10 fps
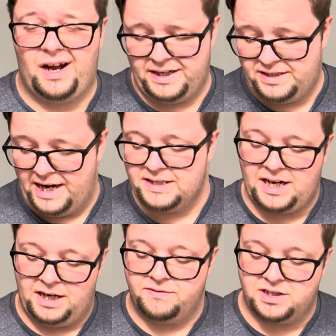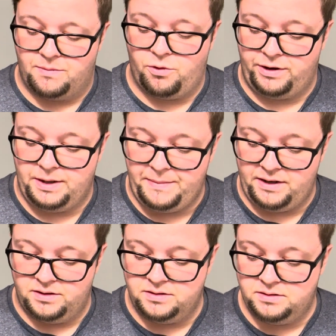I'd say it's kind of somewhere in the
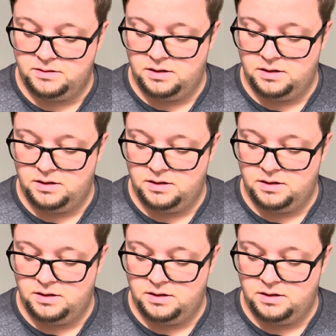middle.